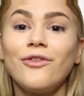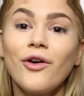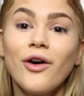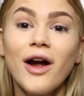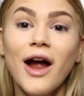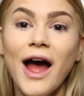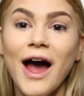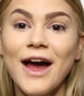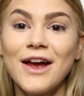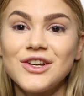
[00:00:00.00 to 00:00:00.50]
For
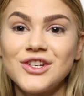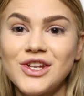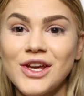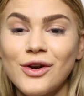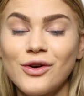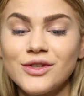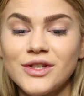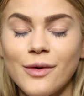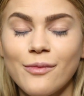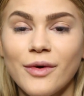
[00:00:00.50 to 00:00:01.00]

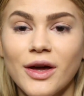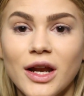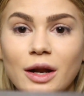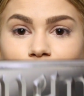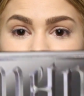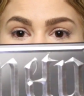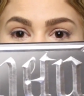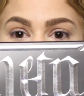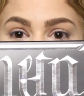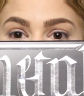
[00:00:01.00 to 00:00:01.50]
eyeshadows, I'm
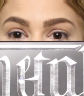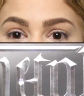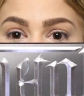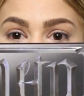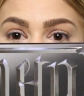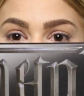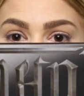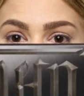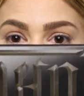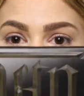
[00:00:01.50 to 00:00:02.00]
gonna be
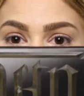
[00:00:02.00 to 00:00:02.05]
using